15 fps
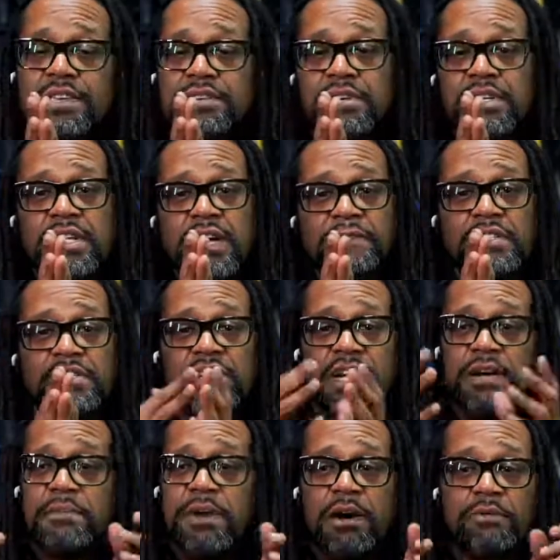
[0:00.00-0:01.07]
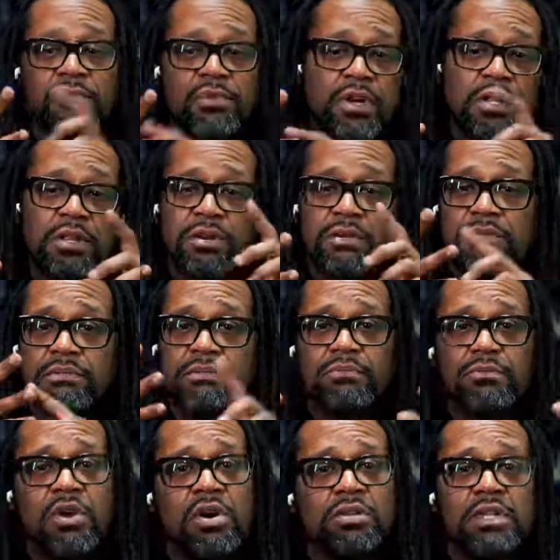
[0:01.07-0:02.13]
You can definitely check them out. Royal Oak,
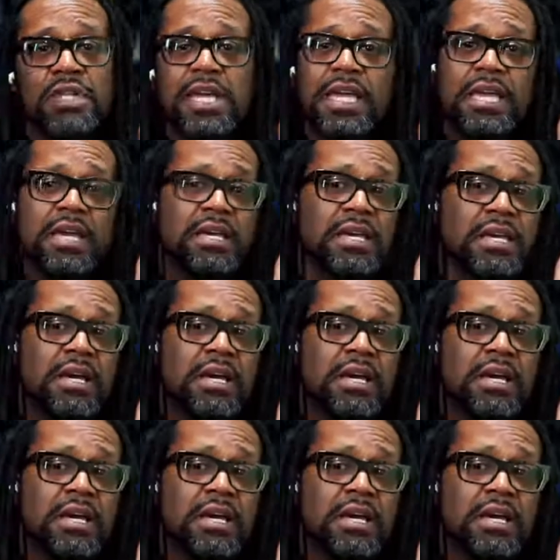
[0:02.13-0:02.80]
Walled Lake,